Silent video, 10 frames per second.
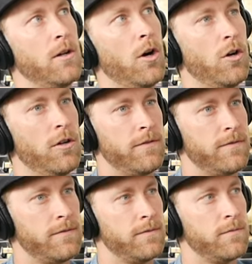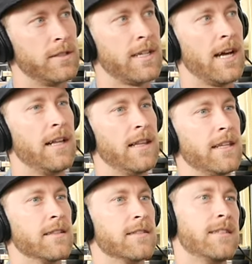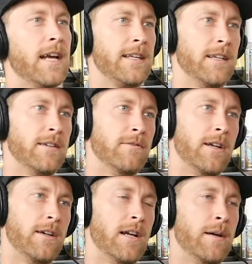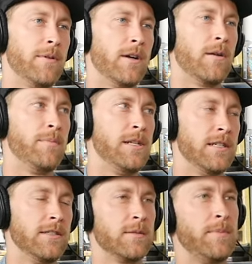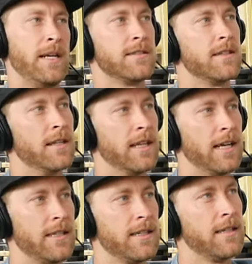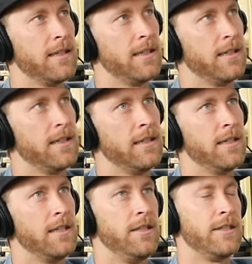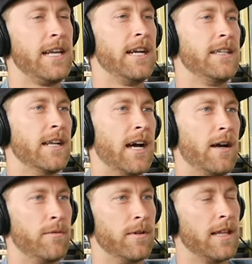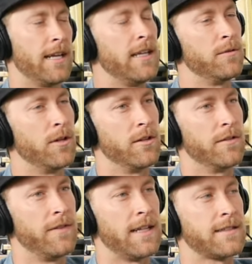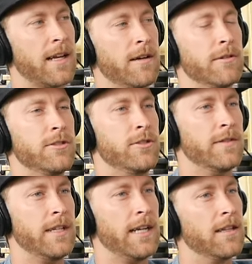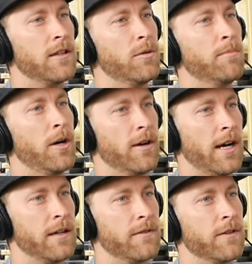Ulf was kind of like the second runner up in our opinion, just based on like, you can't deny what like him going in the flats kind of rejuvenated a little boat riding for